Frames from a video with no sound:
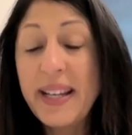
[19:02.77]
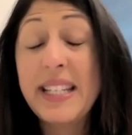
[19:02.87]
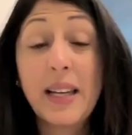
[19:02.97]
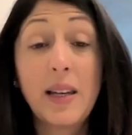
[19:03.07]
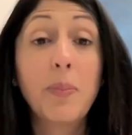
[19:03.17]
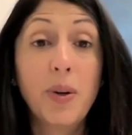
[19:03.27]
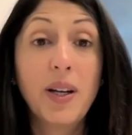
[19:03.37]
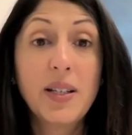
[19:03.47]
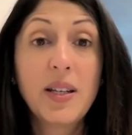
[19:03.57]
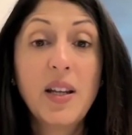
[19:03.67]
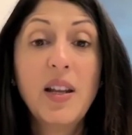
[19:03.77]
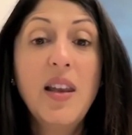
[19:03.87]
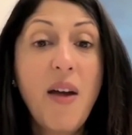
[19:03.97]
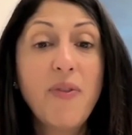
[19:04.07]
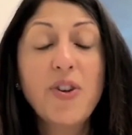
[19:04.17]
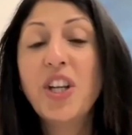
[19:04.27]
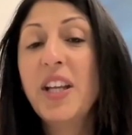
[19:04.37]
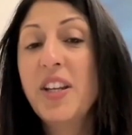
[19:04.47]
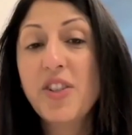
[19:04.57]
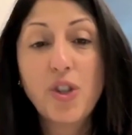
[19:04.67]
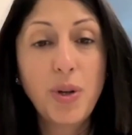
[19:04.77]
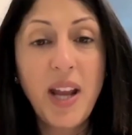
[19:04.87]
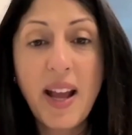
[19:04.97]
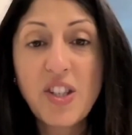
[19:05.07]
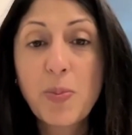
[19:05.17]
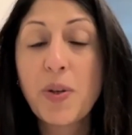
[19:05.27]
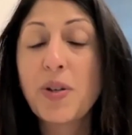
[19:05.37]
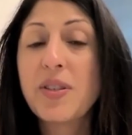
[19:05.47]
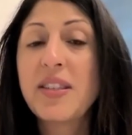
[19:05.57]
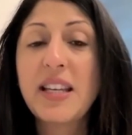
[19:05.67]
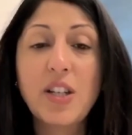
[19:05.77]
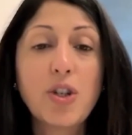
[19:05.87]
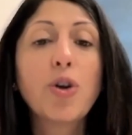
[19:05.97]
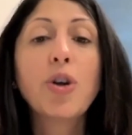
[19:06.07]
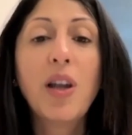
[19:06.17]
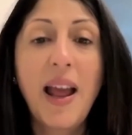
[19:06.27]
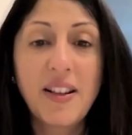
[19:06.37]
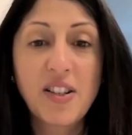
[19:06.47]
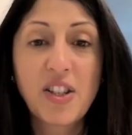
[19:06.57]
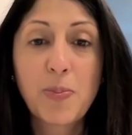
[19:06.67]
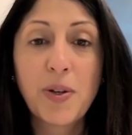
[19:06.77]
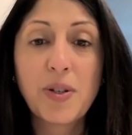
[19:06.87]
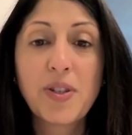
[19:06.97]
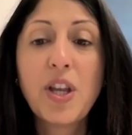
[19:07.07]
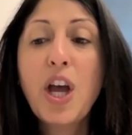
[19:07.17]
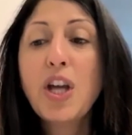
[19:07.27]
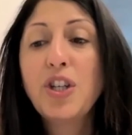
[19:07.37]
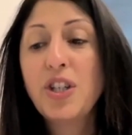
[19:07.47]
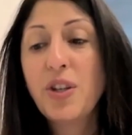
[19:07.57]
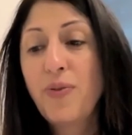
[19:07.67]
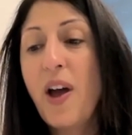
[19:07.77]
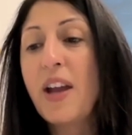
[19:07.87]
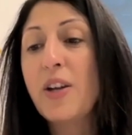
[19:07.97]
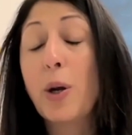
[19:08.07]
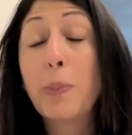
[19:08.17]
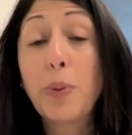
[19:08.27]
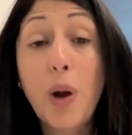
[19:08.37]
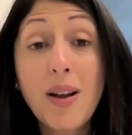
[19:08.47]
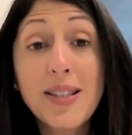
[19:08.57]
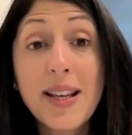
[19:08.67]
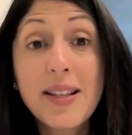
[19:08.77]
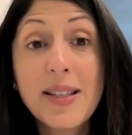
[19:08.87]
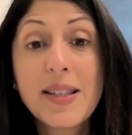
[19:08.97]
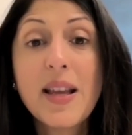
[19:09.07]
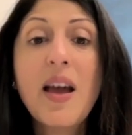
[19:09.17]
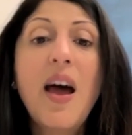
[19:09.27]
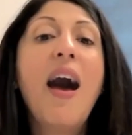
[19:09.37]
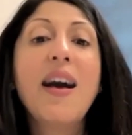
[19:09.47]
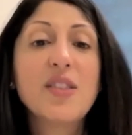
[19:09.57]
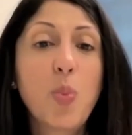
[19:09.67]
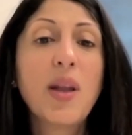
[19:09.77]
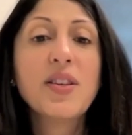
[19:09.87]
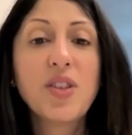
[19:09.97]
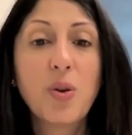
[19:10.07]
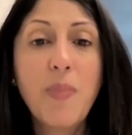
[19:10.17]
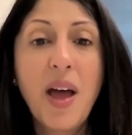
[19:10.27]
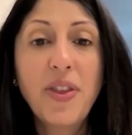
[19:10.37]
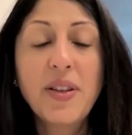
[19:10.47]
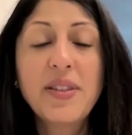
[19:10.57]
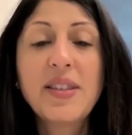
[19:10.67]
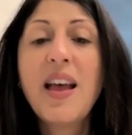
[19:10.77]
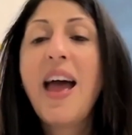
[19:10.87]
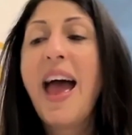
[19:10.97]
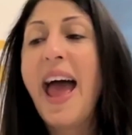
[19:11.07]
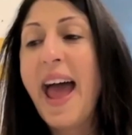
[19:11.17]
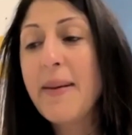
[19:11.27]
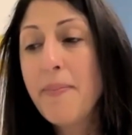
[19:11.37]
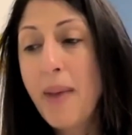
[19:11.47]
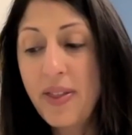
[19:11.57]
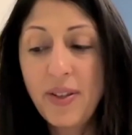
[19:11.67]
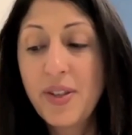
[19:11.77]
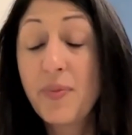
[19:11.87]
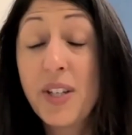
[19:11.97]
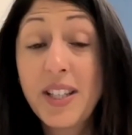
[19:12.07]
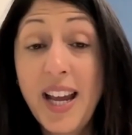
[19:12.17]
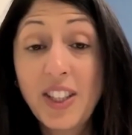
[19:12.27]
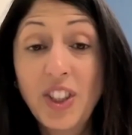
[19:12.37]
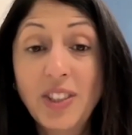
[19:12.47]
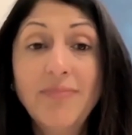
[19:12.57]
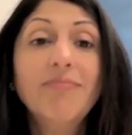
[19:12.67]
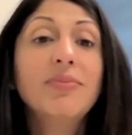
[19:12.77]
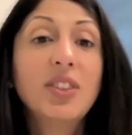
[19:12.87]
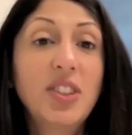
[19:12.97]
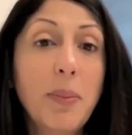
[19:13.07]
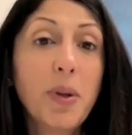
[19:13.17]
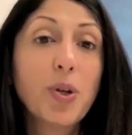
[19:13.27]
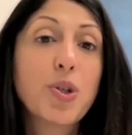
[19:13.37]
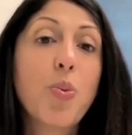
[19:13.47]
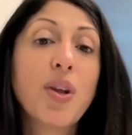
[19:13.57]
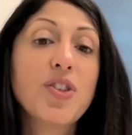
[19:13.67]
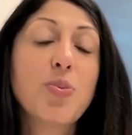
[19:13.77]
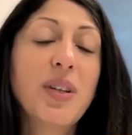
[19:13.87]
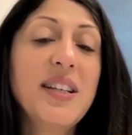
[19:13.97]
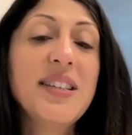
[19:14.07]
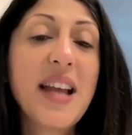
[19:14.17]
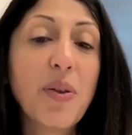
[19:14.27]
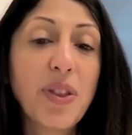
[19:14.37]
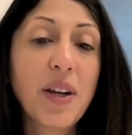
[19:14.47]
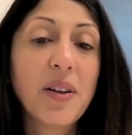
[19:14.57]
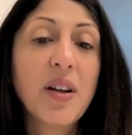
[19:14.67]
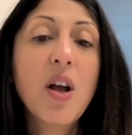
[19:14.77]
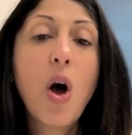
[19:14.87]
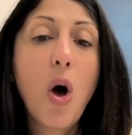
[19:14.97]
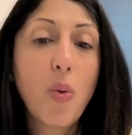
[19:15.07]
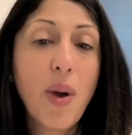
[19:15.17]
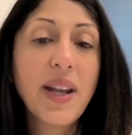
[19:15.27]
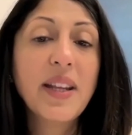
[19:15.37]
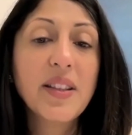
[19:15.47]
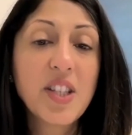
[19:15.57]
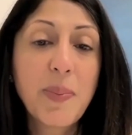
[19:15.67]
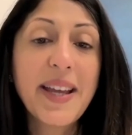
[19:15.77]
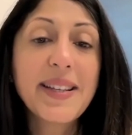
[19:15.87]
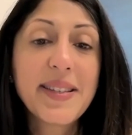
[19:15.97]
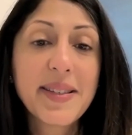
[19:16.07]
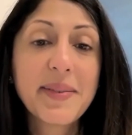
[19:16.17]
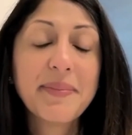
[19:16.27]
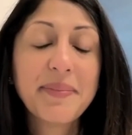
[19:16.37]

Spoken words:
deliberate, leveraging industry experts, internal experts to define our process, as well as our methods and methods of detection, similar to what is released out there already in the space.